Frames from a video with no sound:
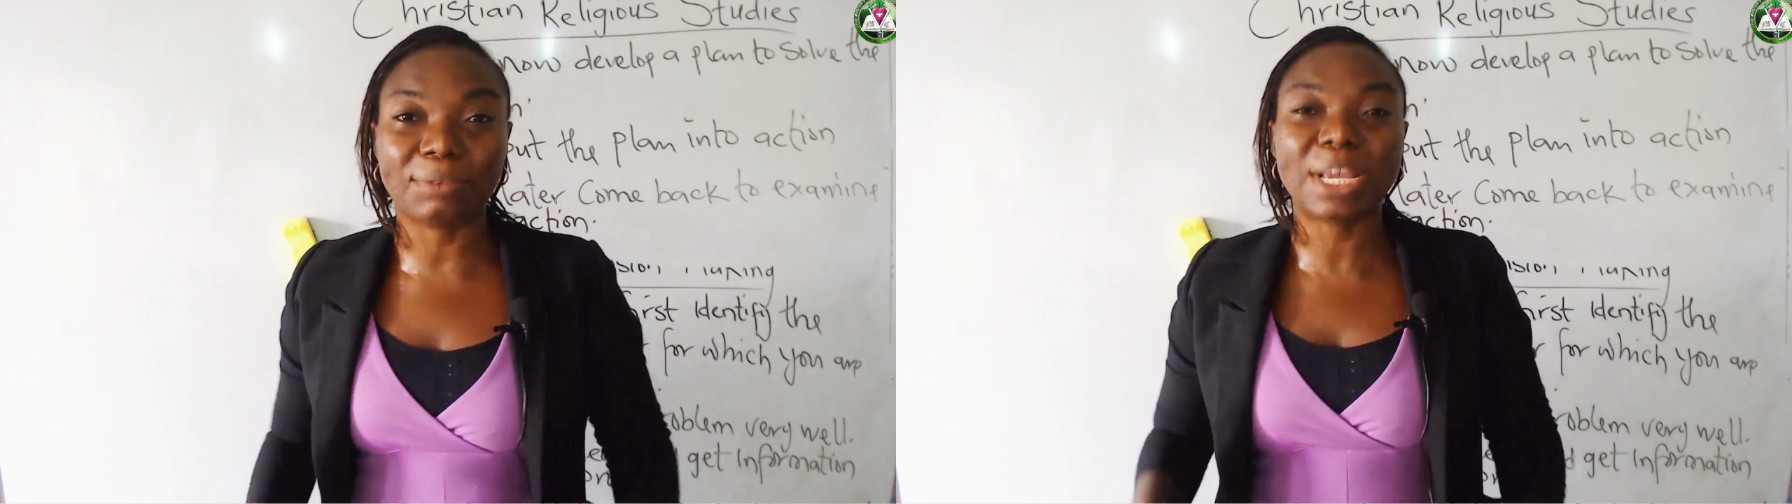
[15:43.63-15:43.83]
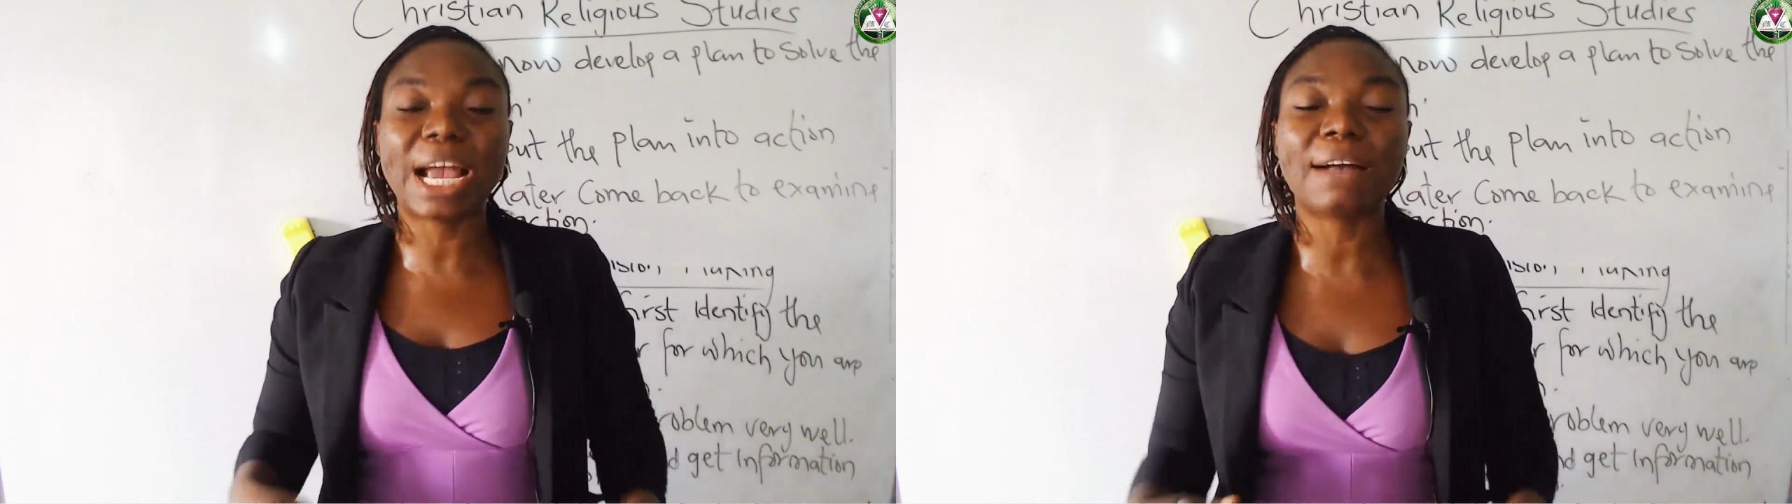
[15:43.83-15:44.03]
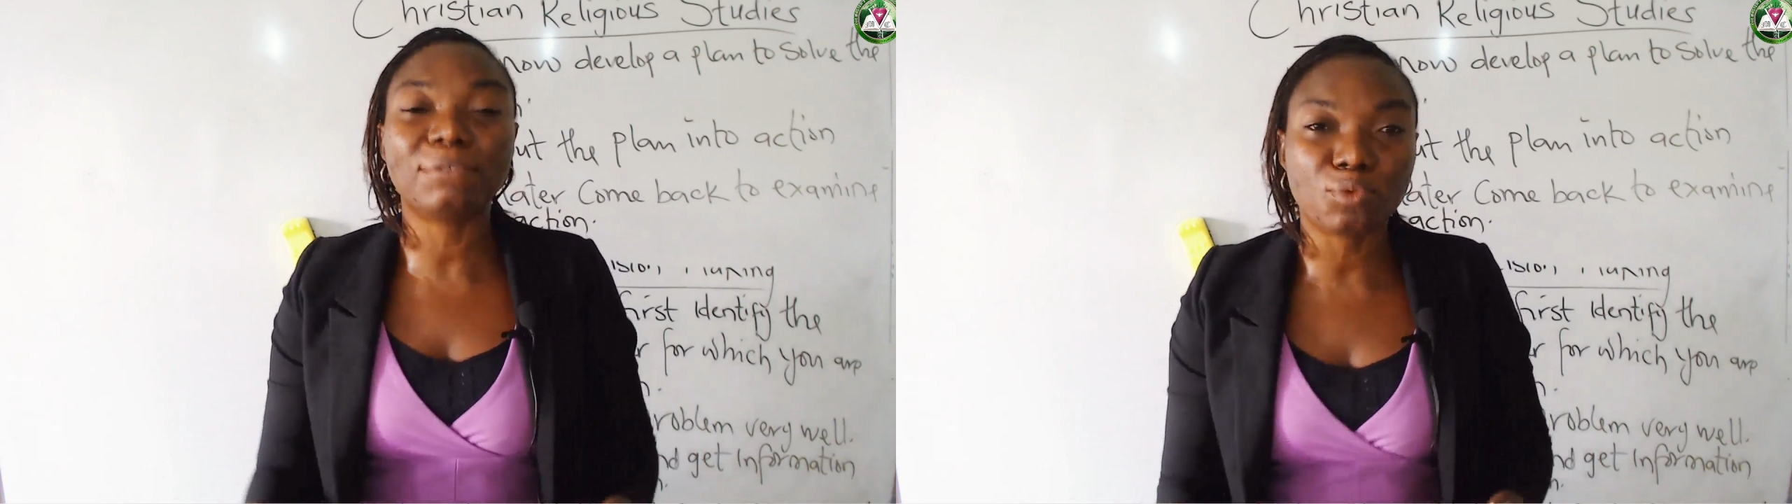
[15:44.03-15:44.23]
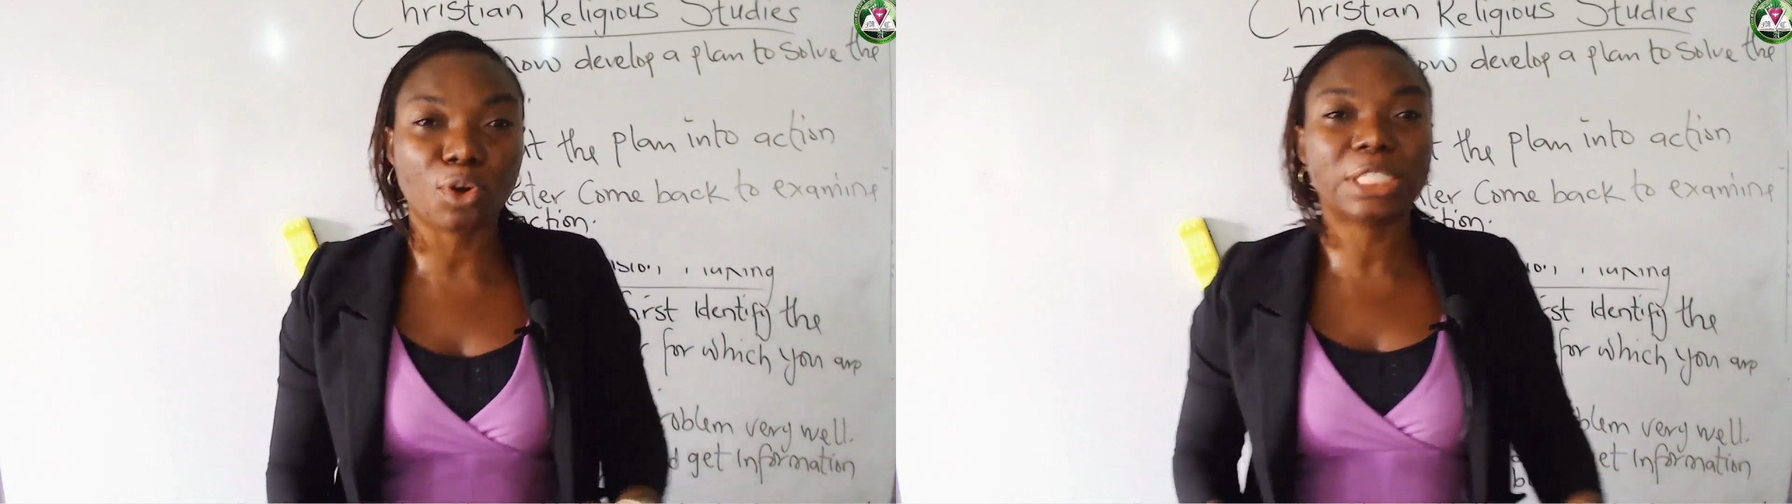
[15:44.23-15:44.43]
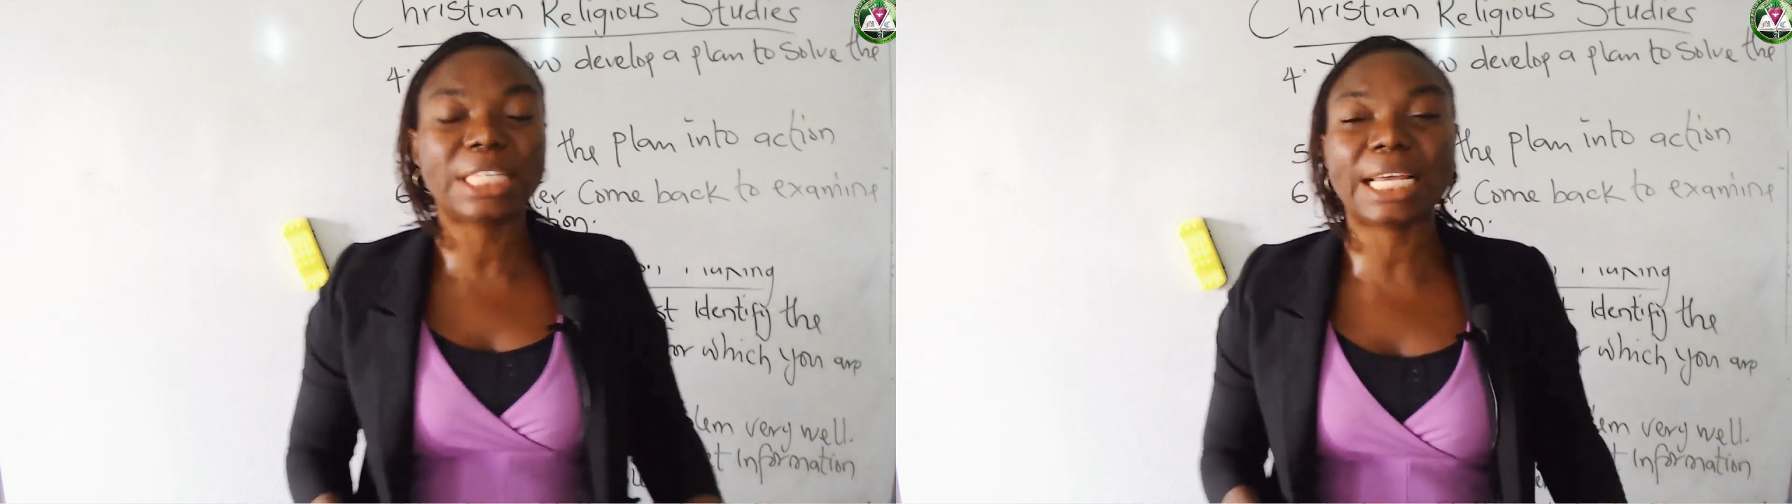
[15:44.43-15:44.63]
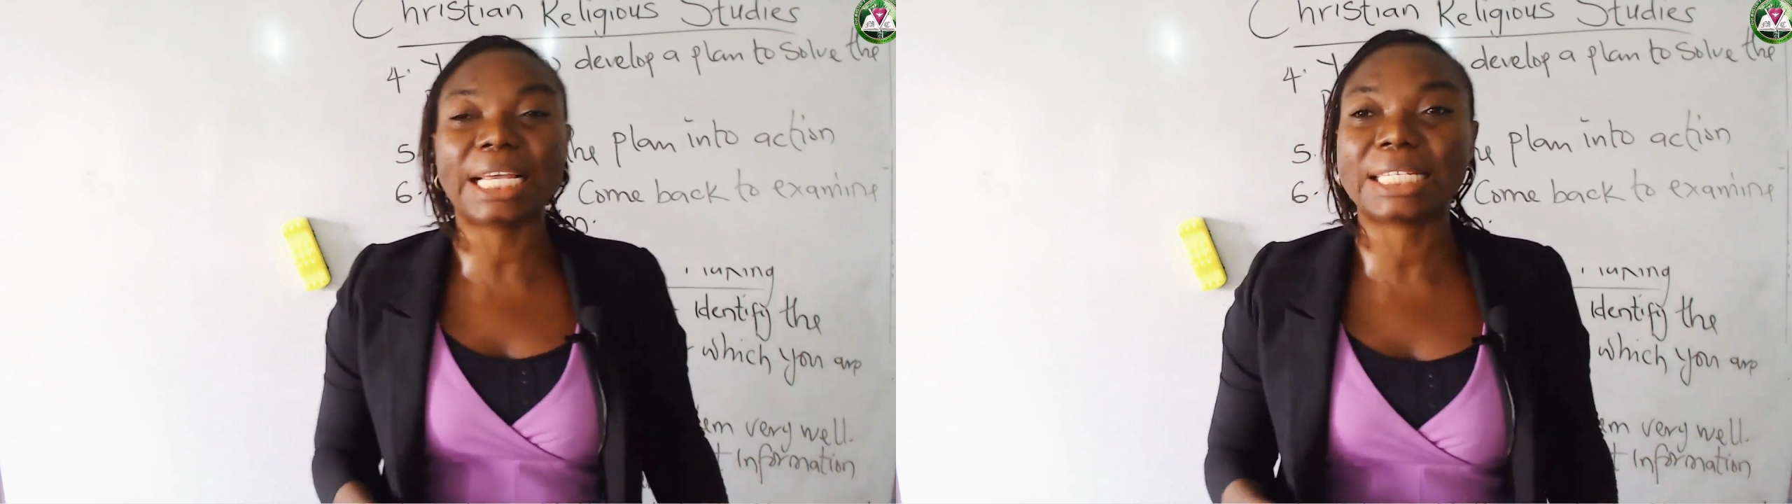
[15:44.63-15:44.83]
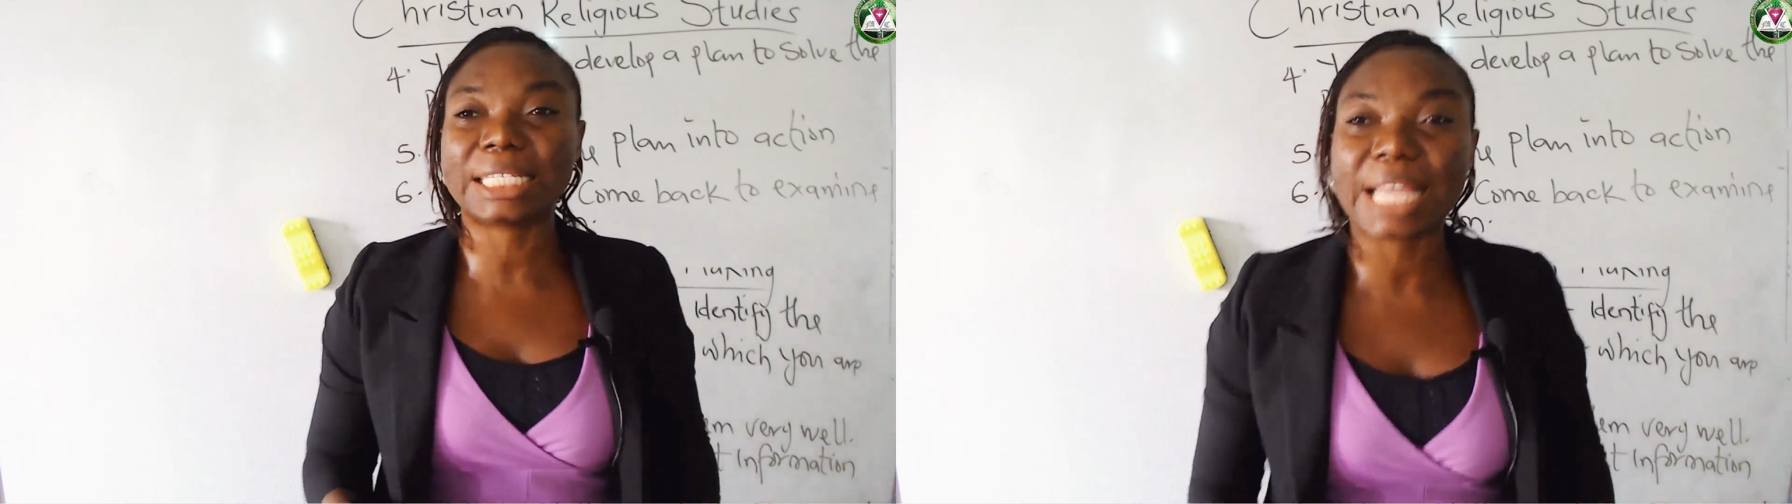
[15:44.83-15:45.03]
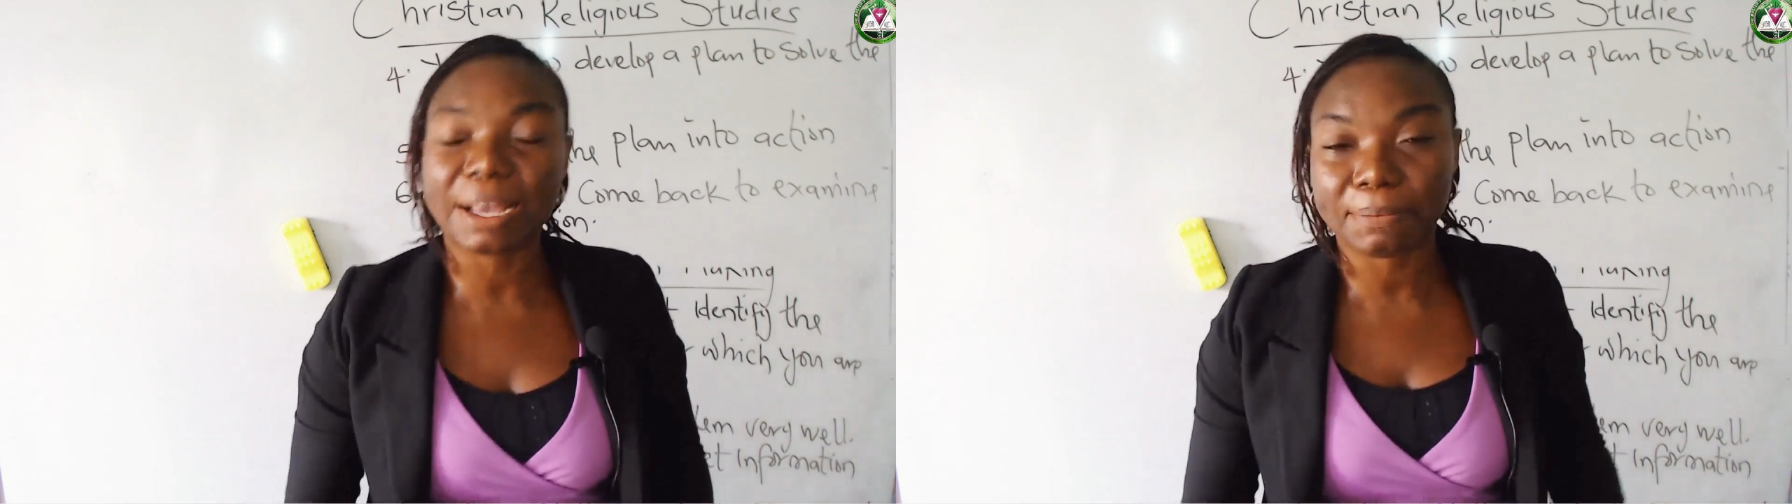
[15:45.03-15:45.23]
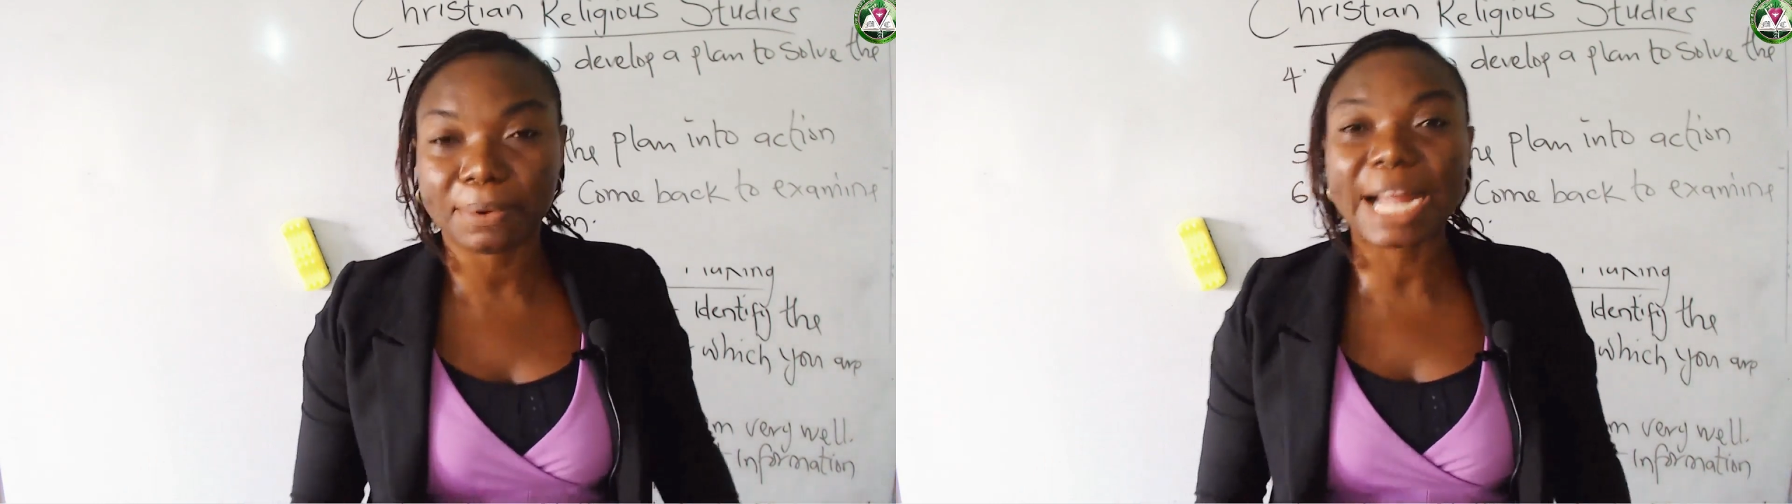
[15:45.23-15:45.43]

We have to take a step.